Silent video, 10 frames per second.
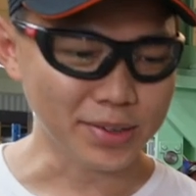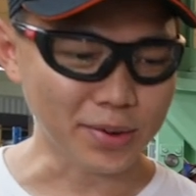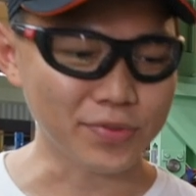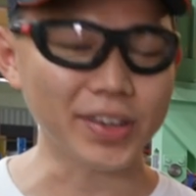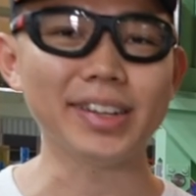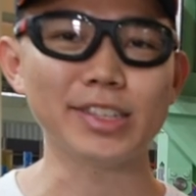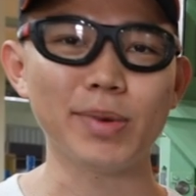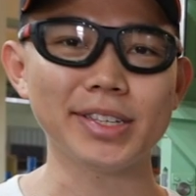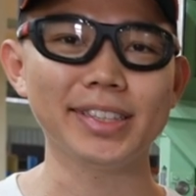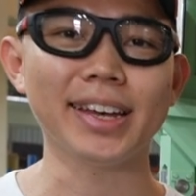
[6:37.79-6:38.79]
Your VIN is
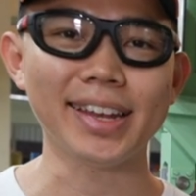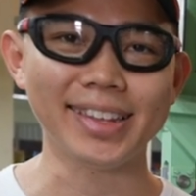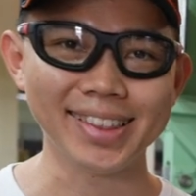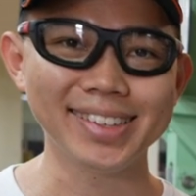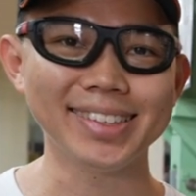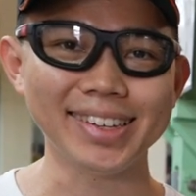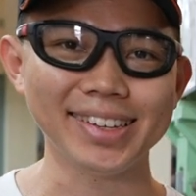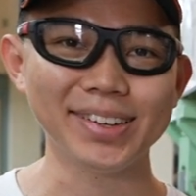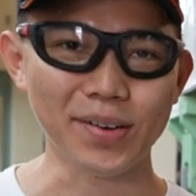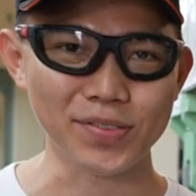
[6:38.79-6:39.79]
basically the
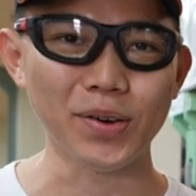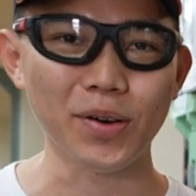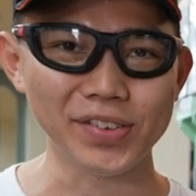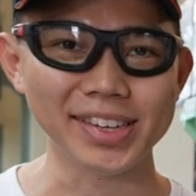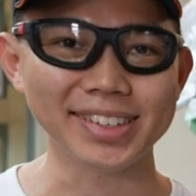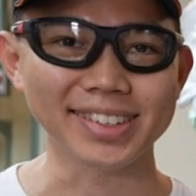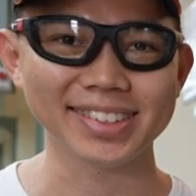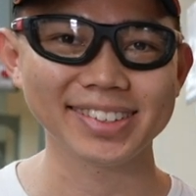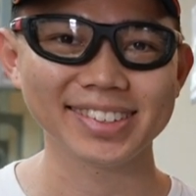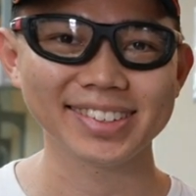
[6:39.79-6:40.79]
identity of your vehicle.
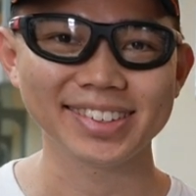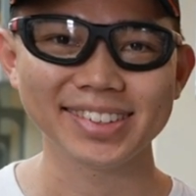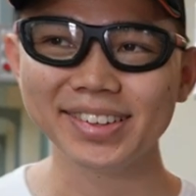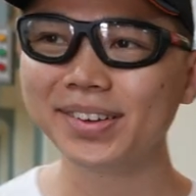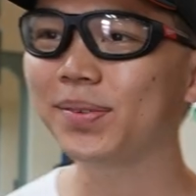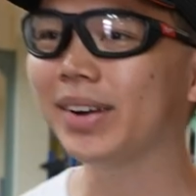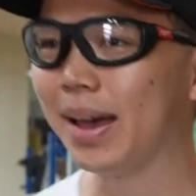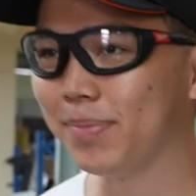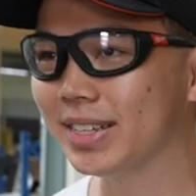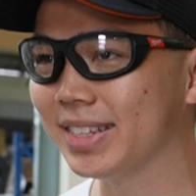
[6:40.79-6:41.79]
What
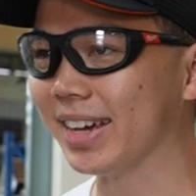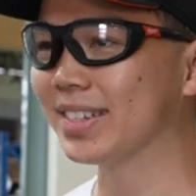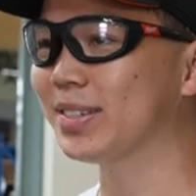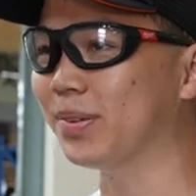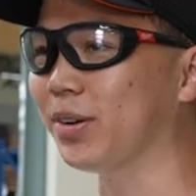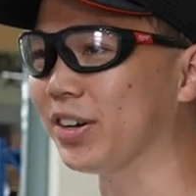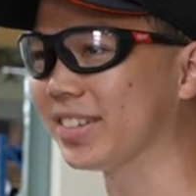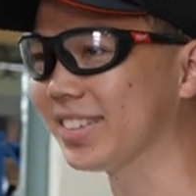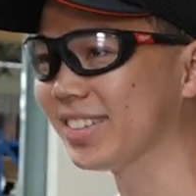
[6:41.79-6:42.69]
happens next, good boy?